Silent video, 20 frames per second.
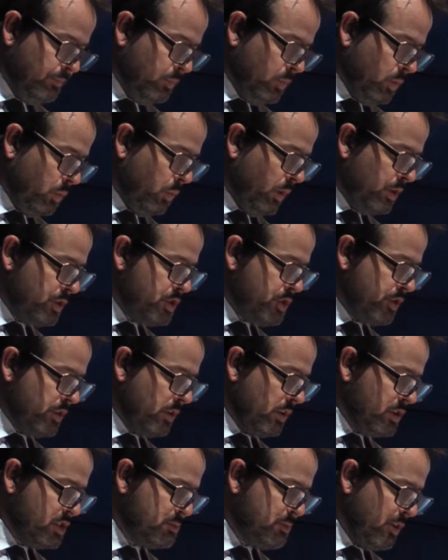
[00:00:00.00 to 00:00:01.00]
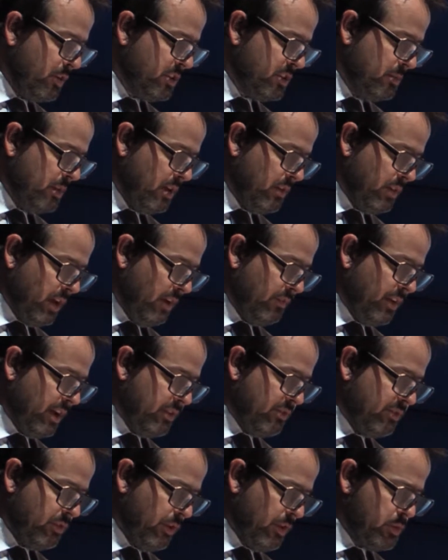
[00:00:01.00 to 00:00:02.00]
One journalist spoke to me of that
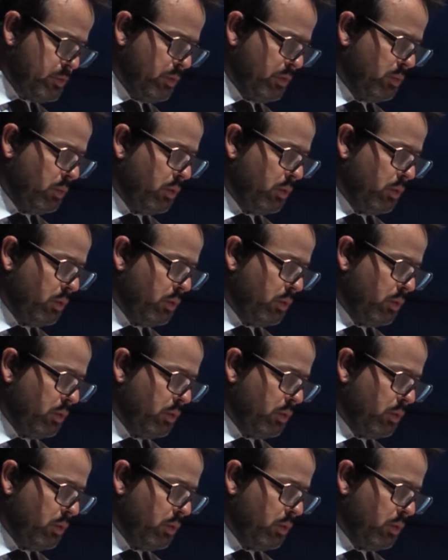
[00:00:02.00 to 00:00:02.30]
force with